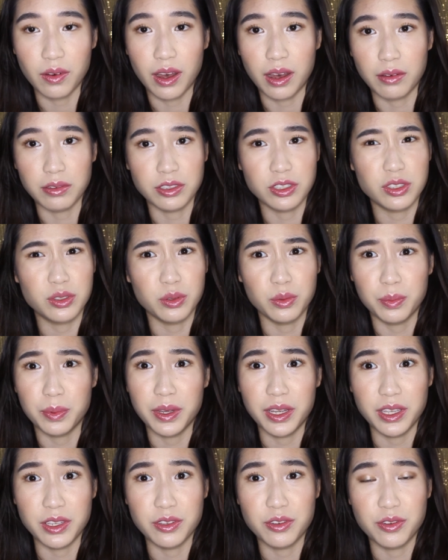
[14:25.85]
I was super
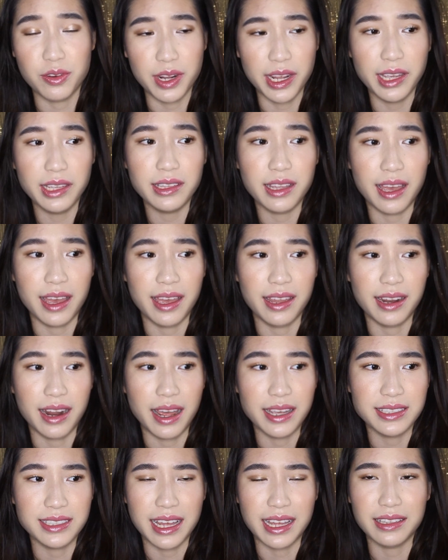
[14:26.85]
intrigued and
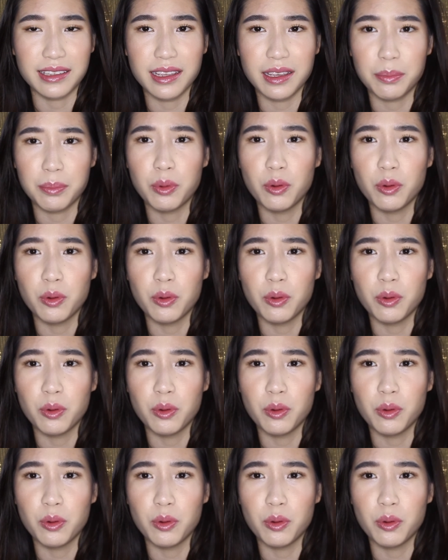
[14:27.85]
I started